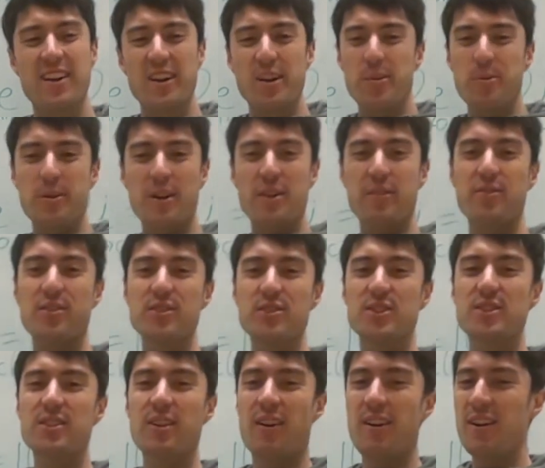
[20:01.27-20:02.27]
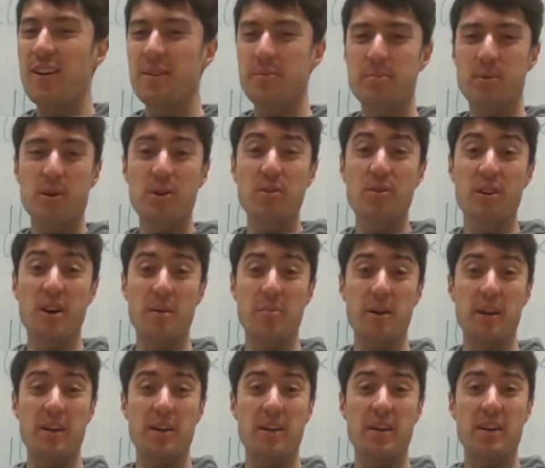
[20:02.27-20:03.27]
when I first started
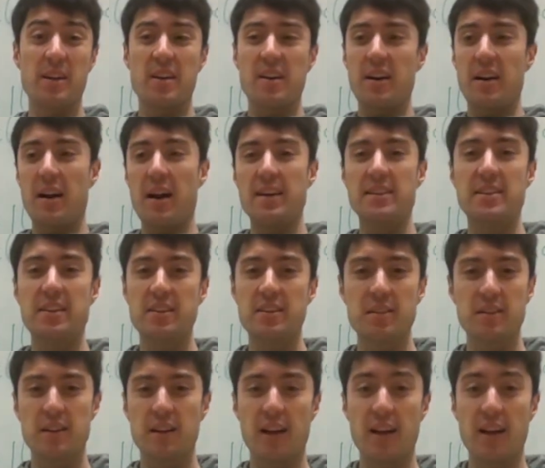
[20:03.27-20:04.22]
programming, I didn't